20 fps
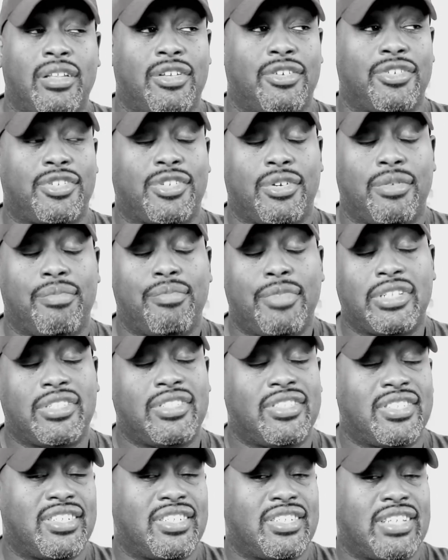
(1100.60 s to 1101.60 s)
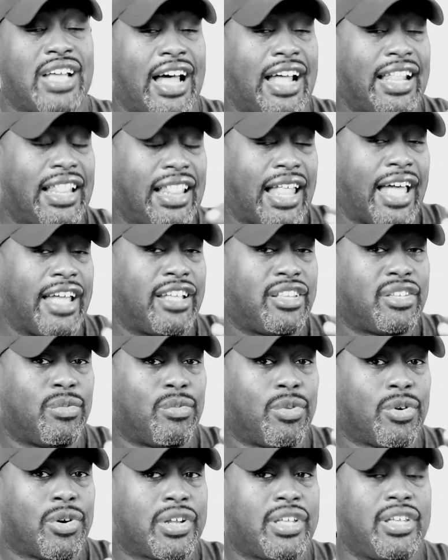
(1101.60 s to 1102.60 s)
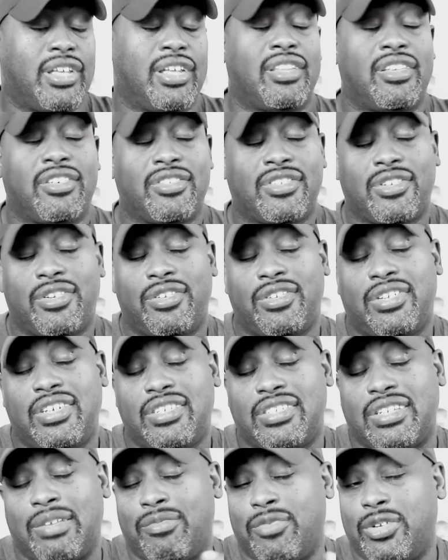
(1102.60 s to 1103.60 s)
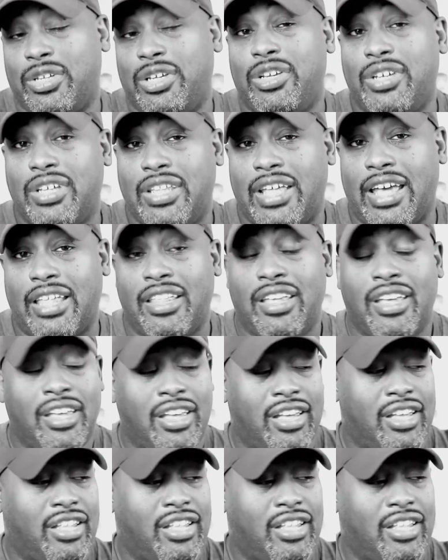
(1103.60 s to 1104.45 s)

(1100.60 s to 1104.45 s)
There are certain businesses I like to work in. There's certain things I'm really good at.